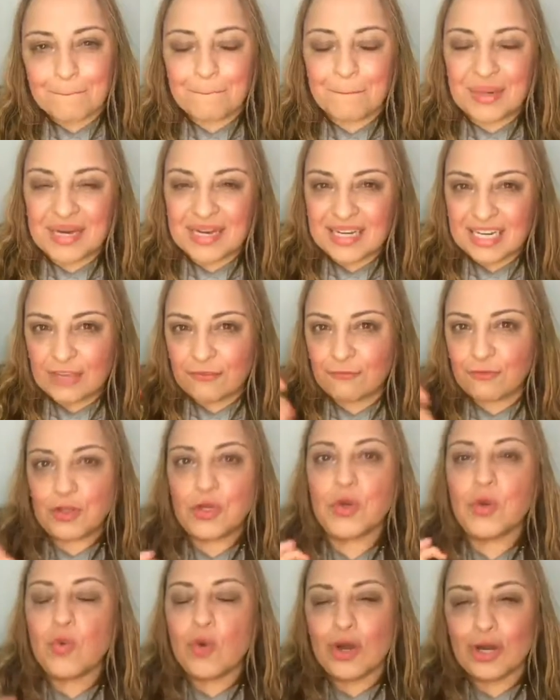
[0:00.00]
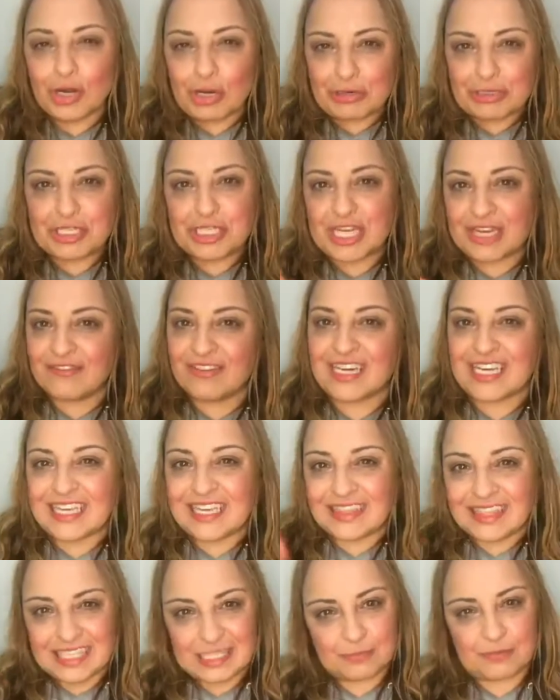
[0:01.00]
But if you want longevity
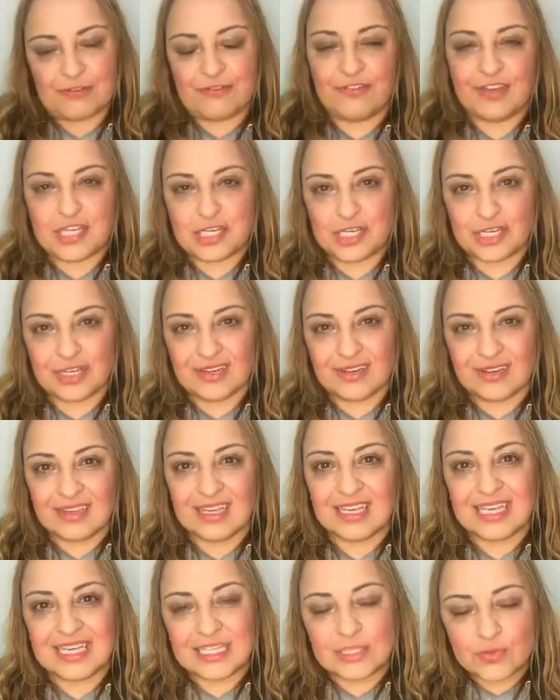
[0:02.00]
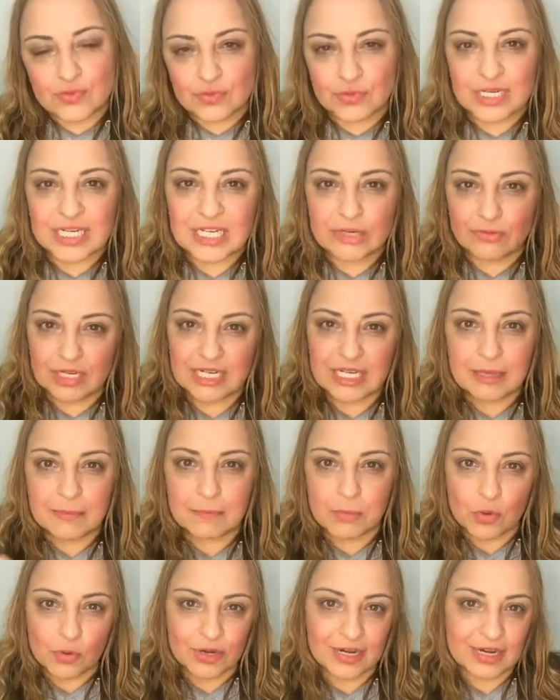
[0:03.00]
in this profession, it's really, really
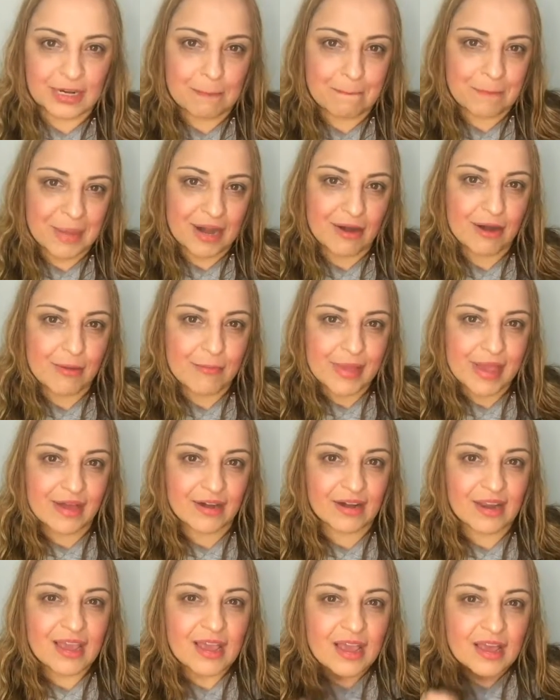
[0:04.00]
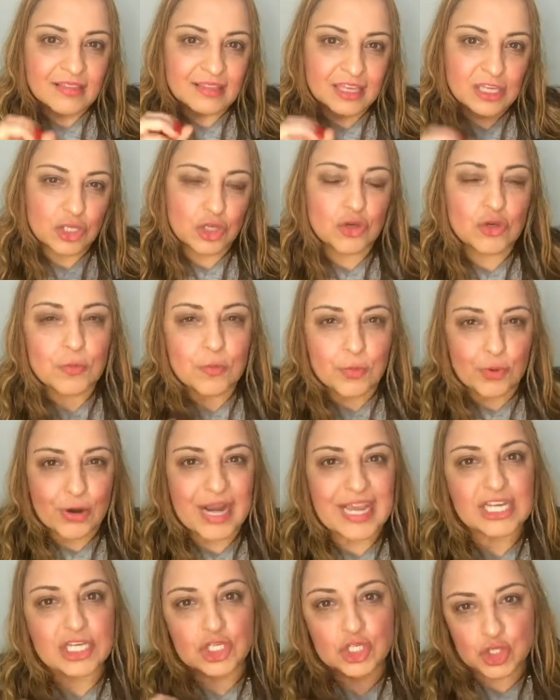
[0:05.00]
important and paramount that you
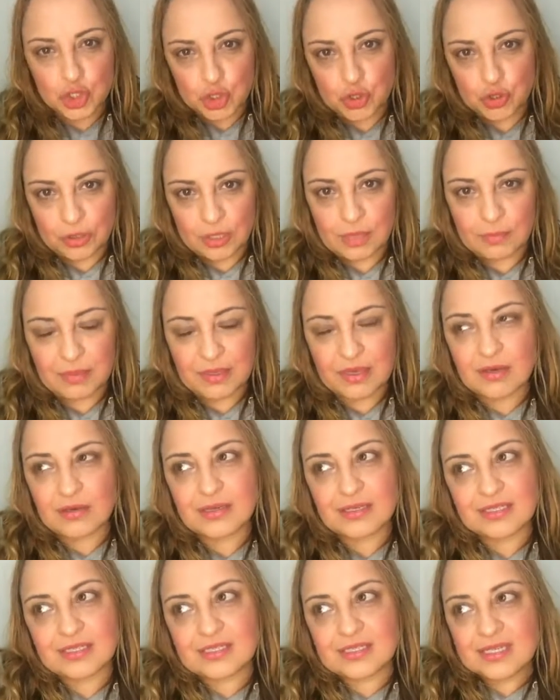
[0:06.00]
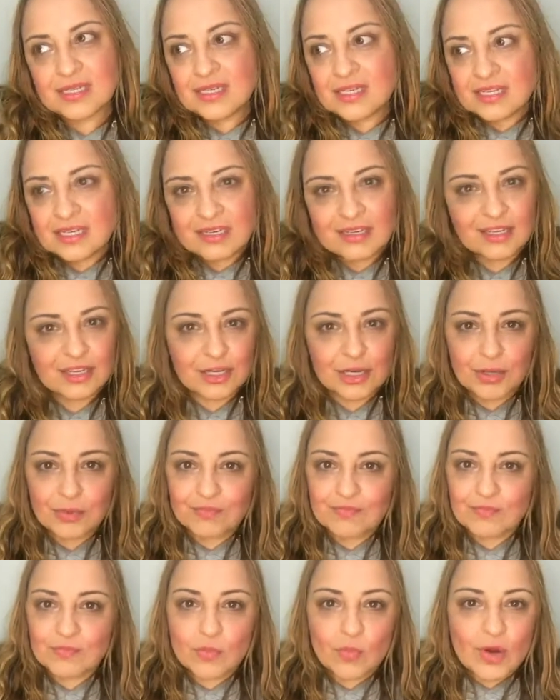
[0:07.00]
brand you, because,
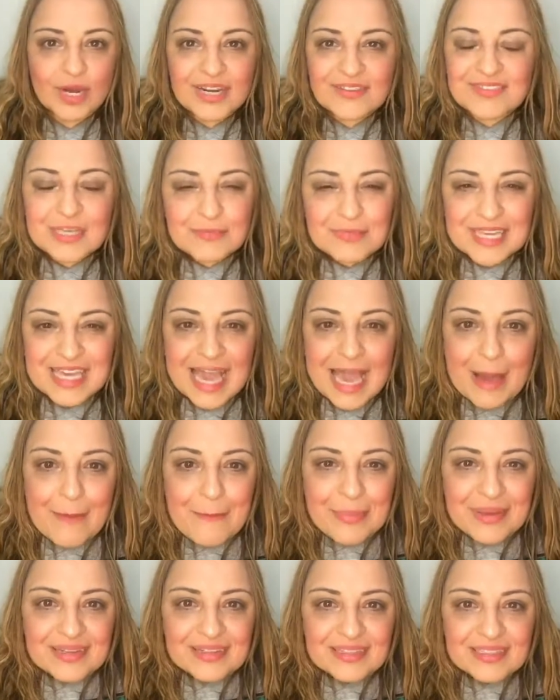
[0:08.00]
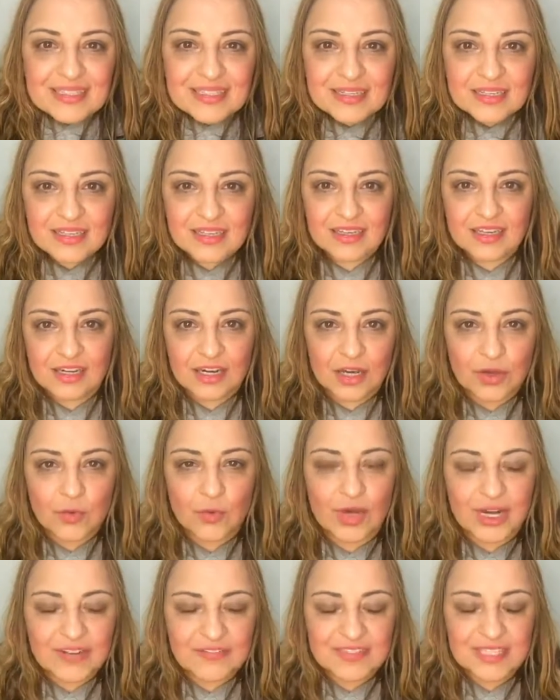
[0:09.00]
what if something happens?
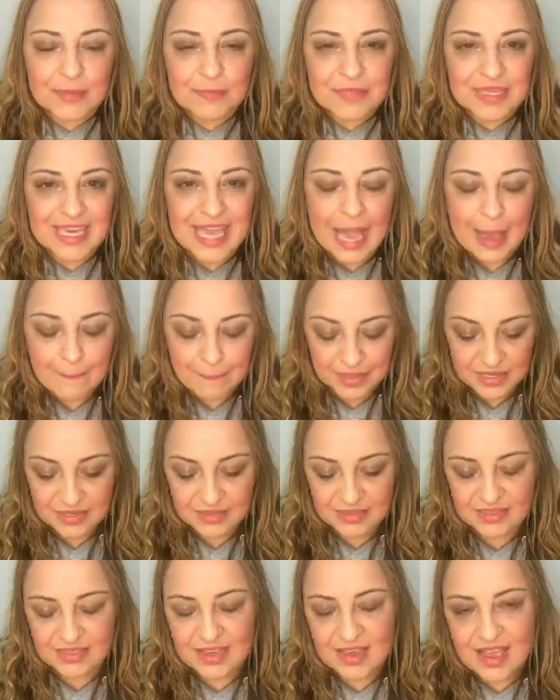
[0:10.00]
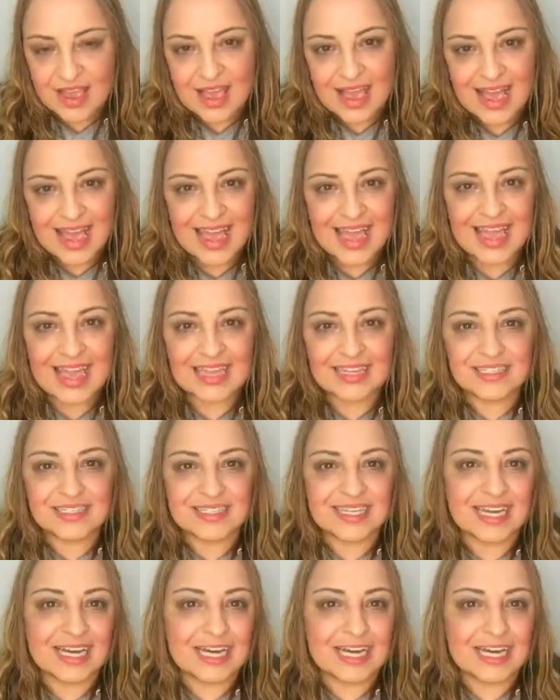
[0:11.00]
What if something happens and,